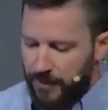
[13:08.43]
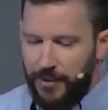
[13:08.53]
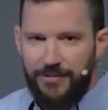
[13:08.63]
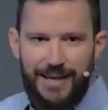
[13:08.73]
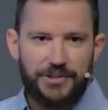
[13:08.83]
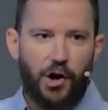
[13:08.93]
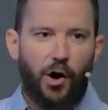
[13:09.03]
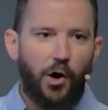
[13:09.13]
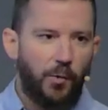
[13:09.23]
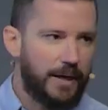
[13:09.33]
But if that's
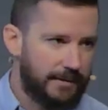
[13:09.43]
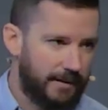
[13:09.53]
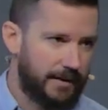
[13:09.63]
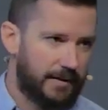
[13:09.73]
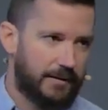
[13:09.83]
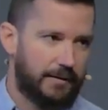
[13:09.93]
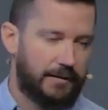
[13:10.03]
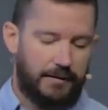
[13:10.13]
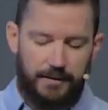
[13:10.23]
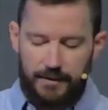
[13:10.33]
all we think,
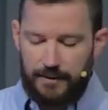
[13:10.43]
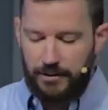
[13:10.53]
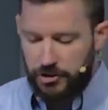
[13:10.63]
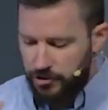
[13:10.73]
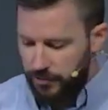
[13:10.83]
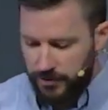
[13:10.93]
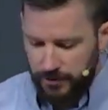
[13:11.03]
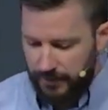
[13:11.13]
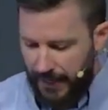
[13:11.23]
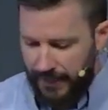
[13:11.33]
as true as
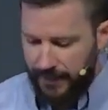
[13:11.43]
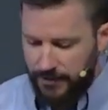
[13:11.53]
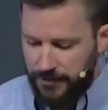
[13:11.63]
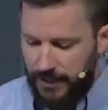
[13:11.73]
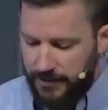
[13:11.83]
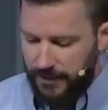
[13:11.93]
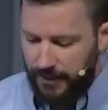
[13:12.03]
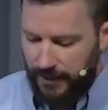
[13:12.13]
that is, is,